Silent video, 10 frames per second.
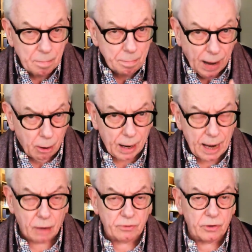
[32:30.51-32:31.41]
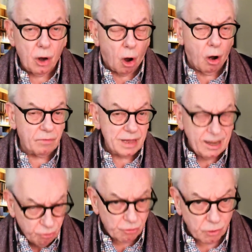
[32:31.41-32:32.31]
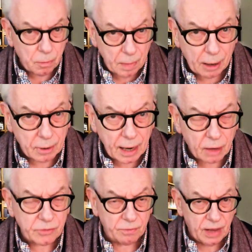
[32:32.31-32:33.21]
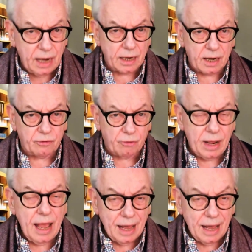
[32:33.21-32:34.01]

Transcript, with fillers: powerhouse or literal powerhouse of industry